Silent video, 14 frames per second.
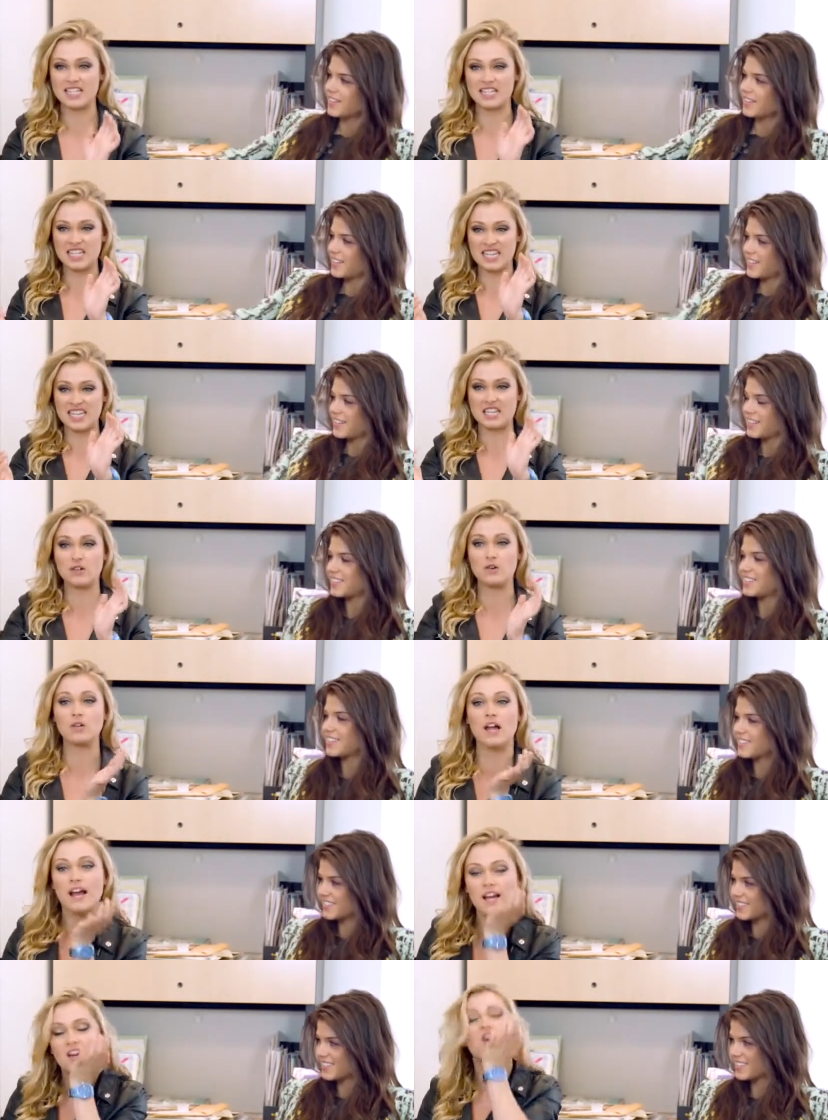Speaker 1: his heel
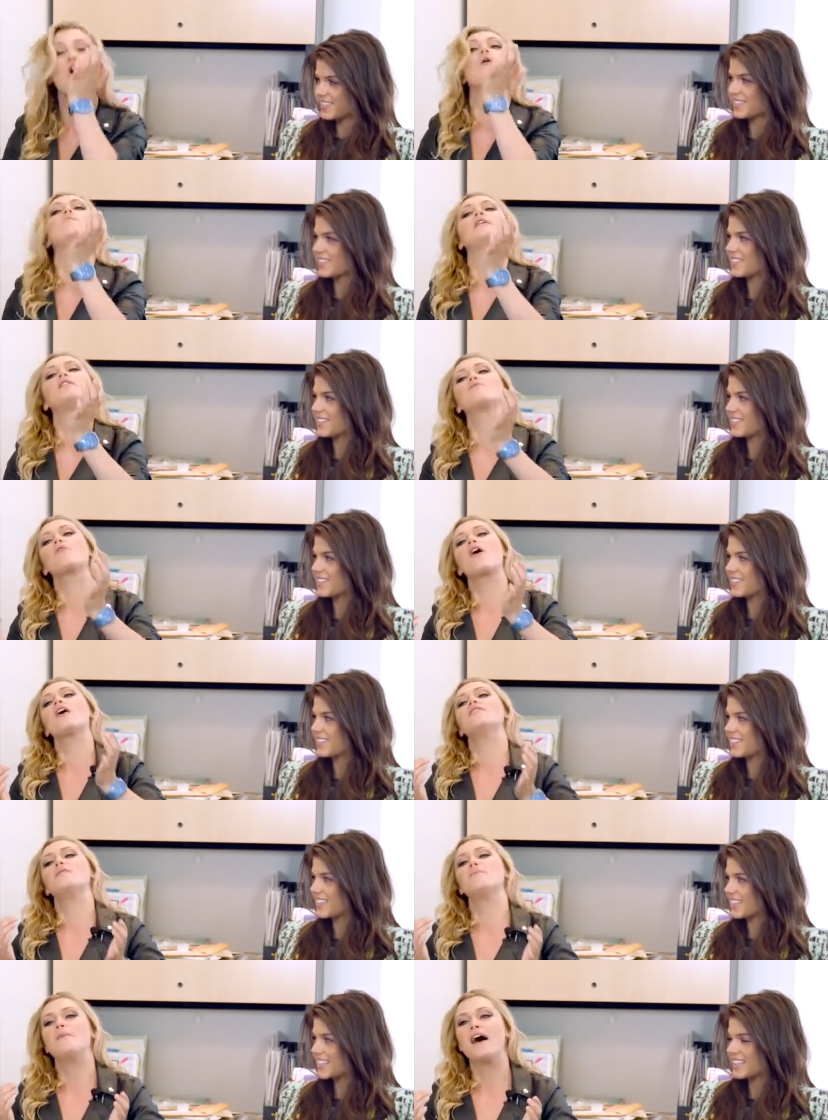like got me right
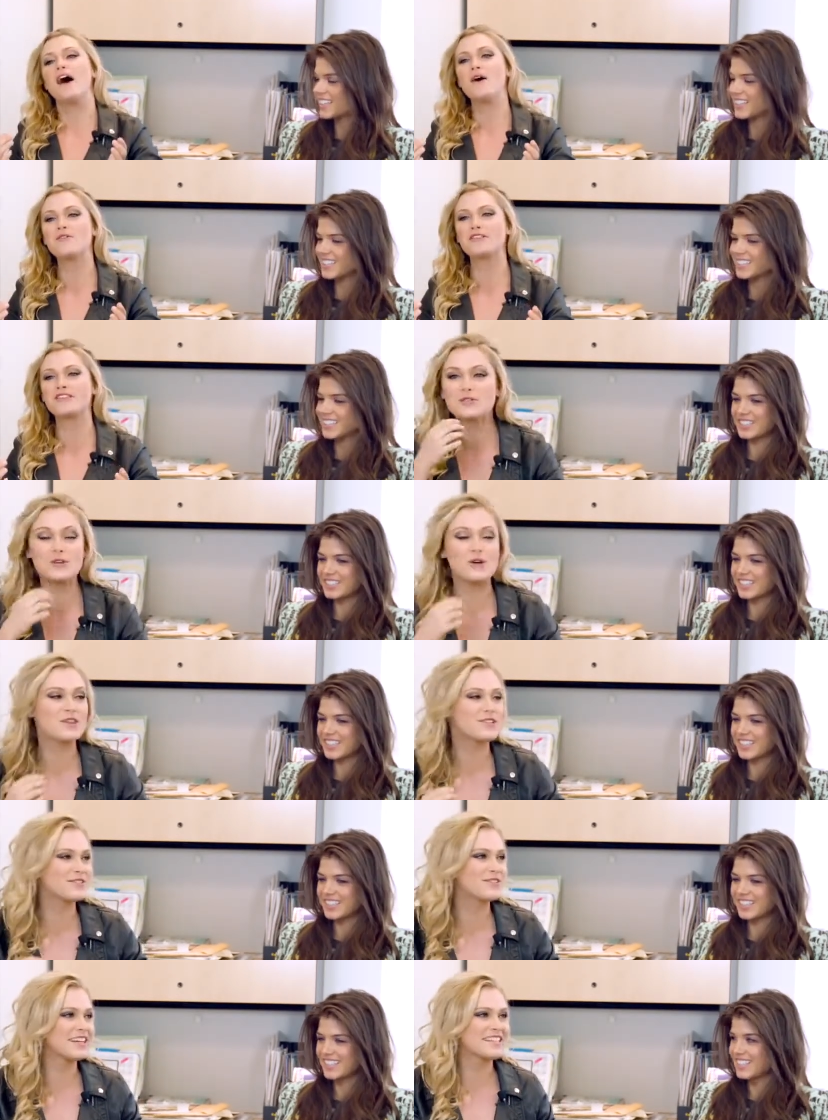in the mouth. So the
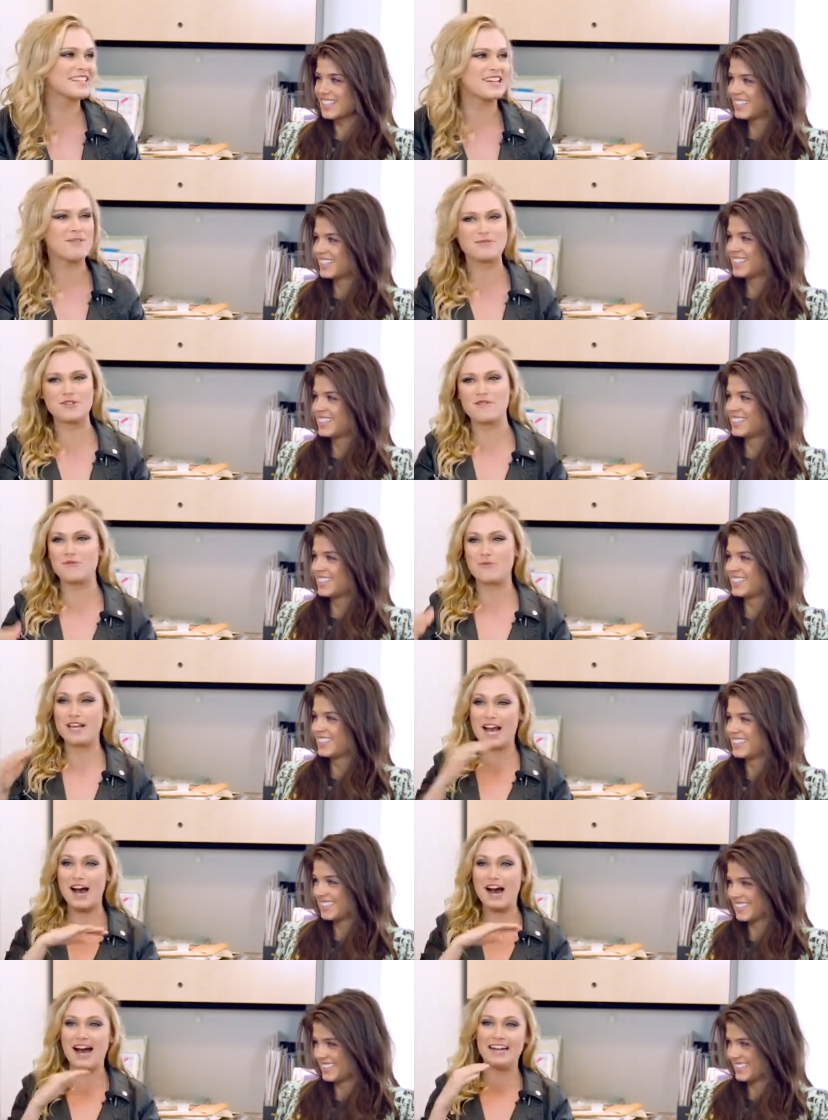director comes over, we
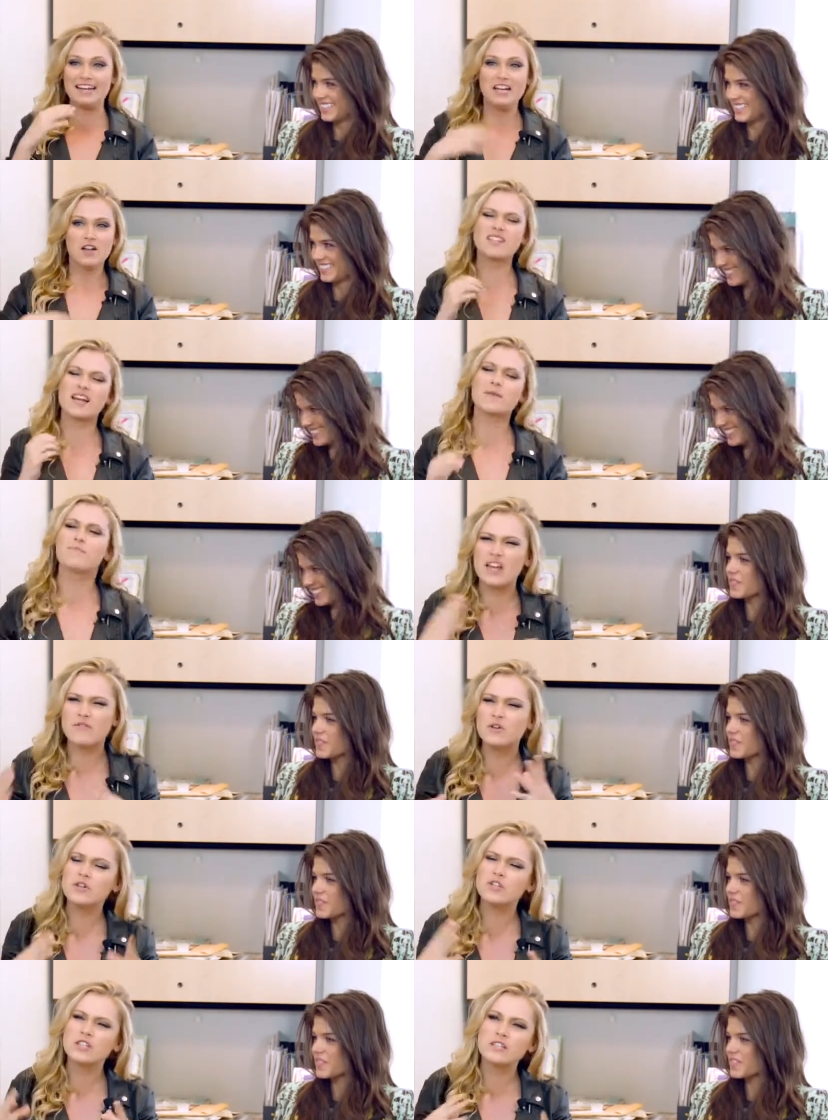cut. It's like if
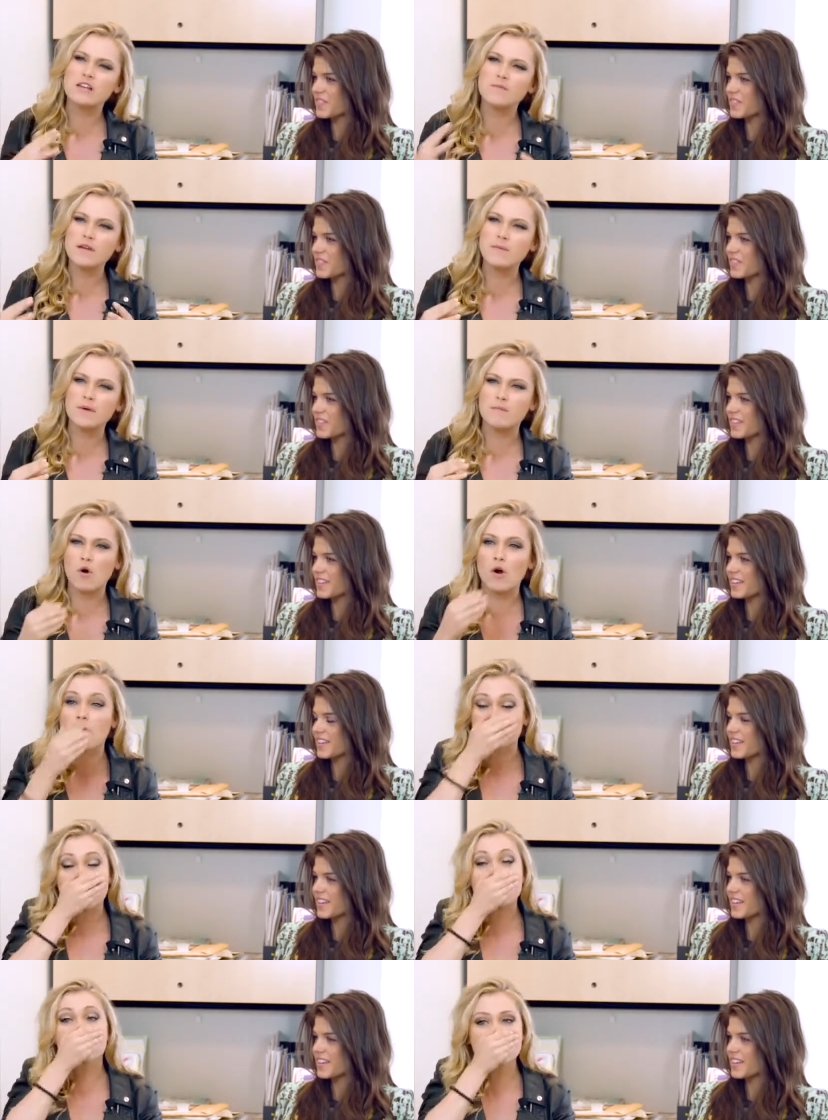you could just give me a bit more. I
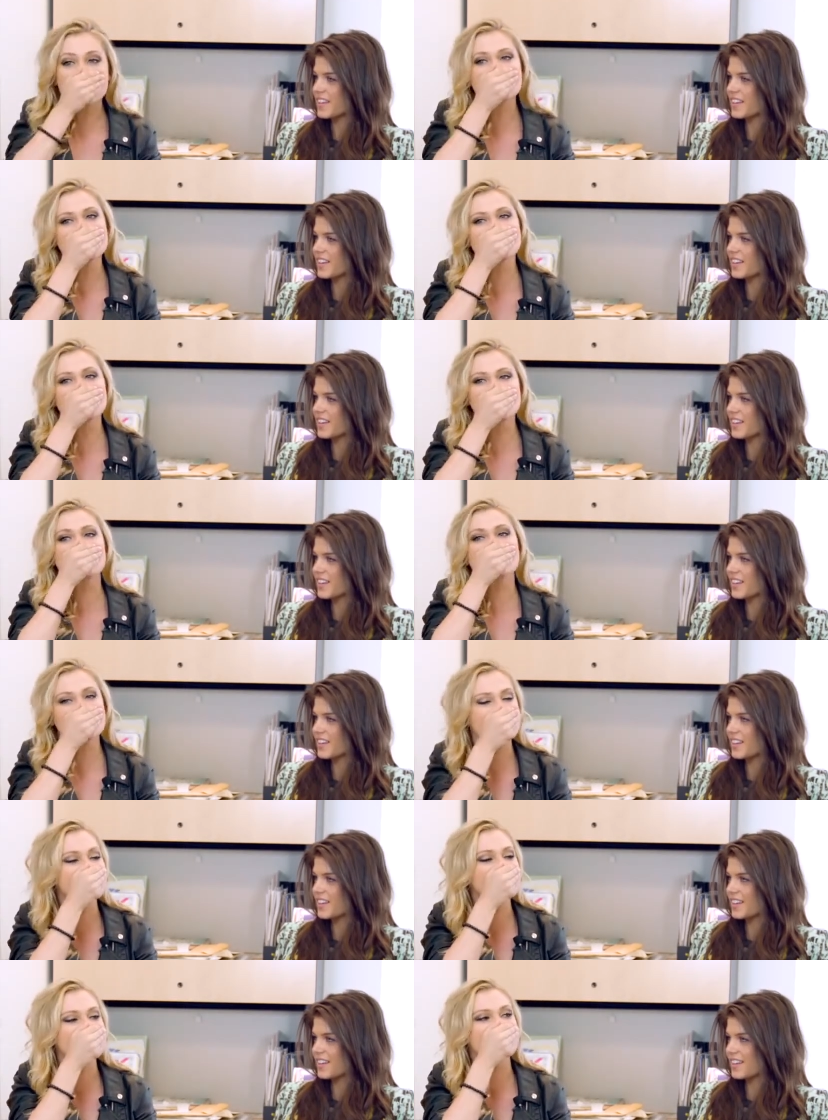was like, mm-hmm,
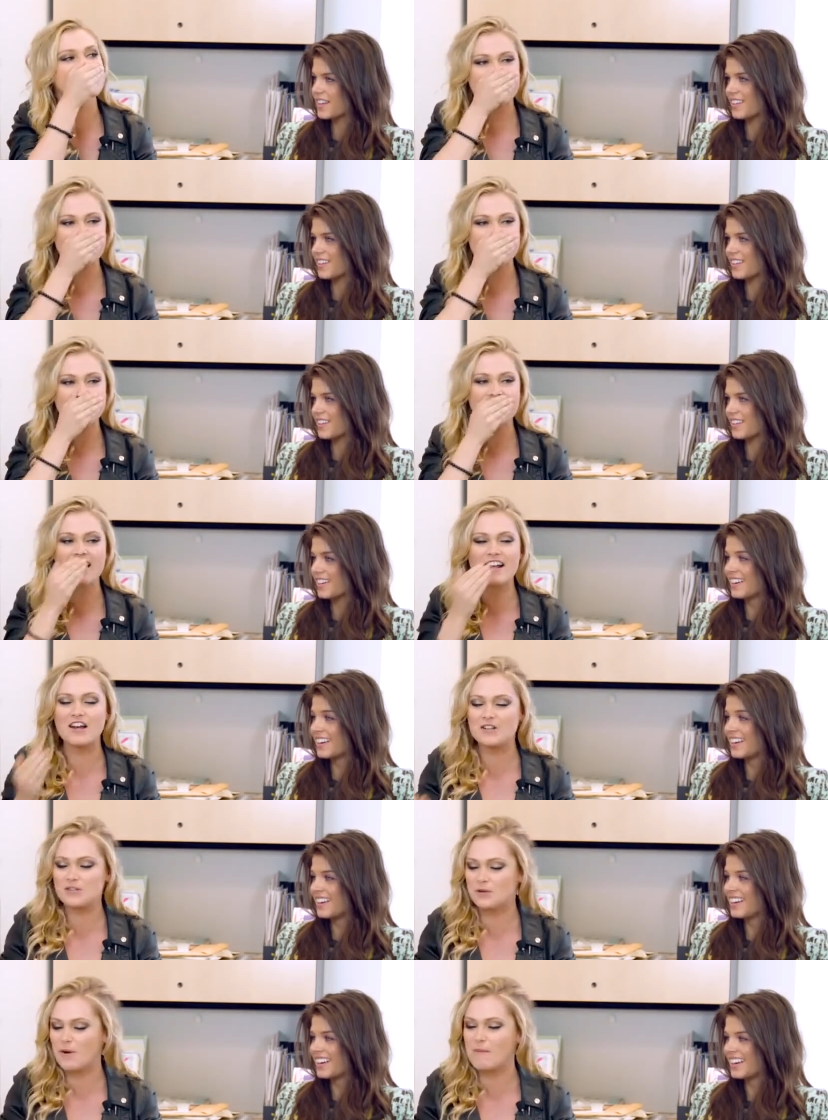mm-hmm, and then like I
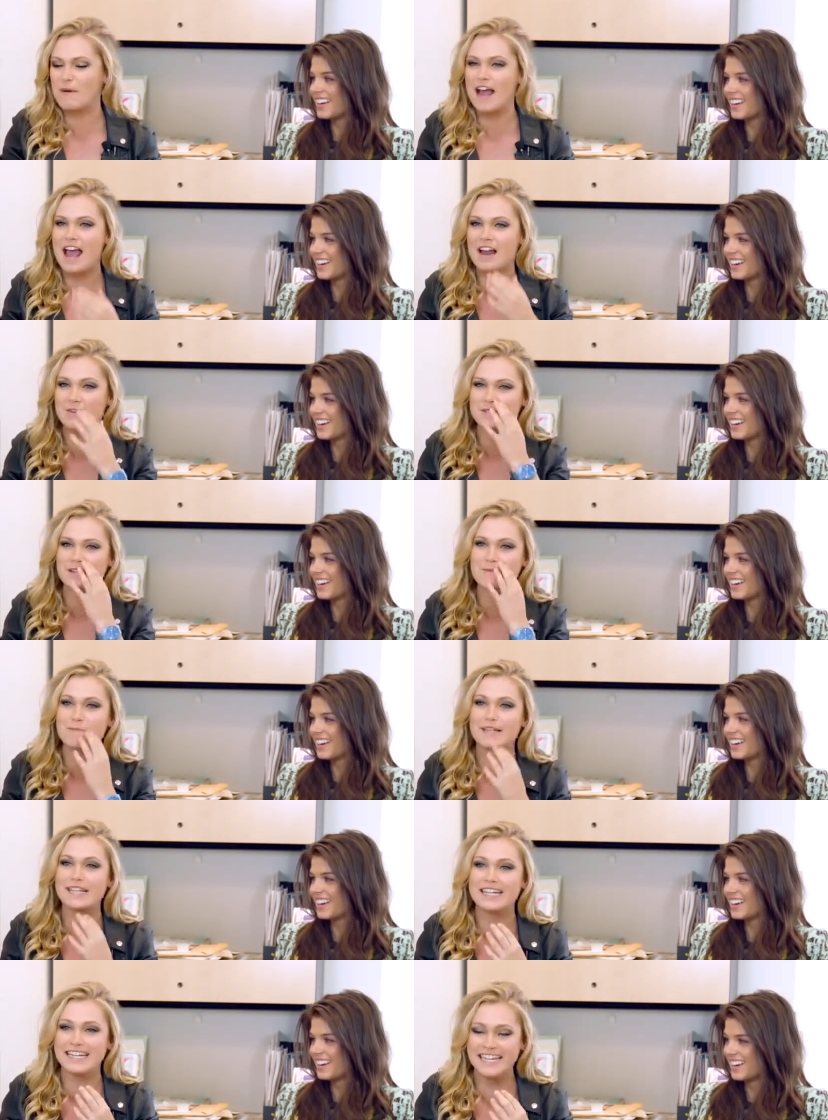took away my hand. I was like
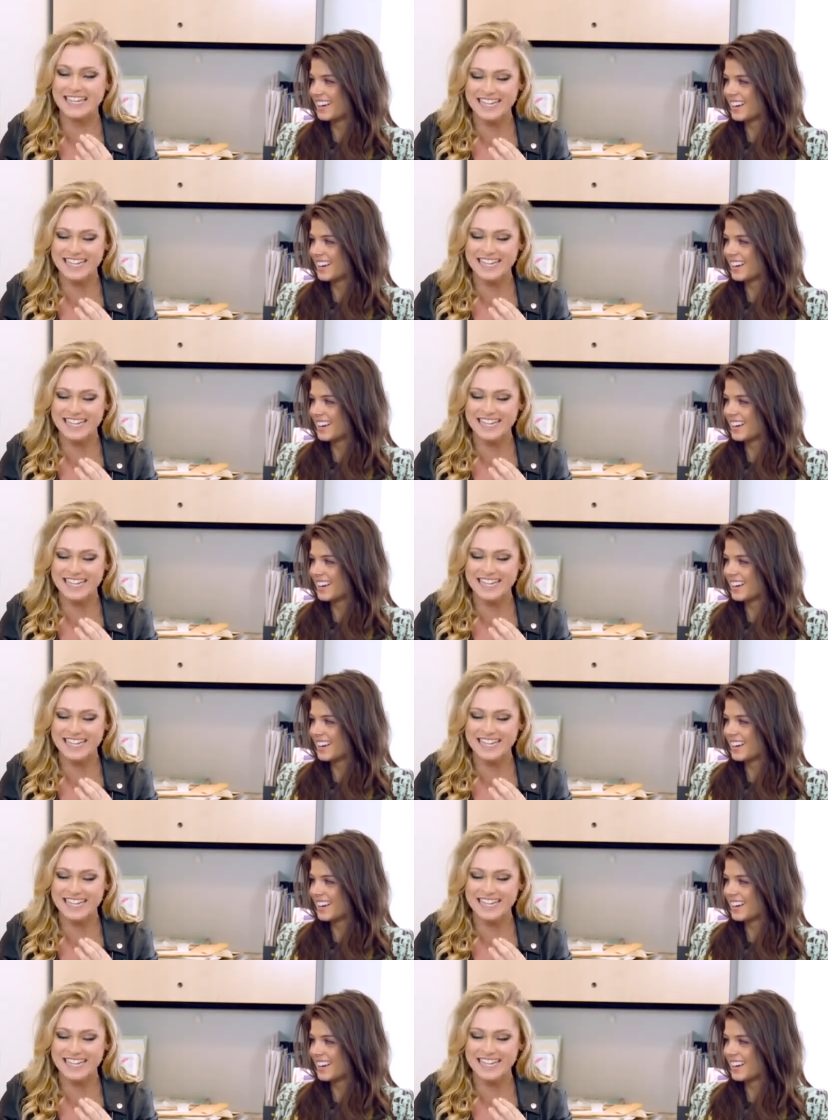bleeding.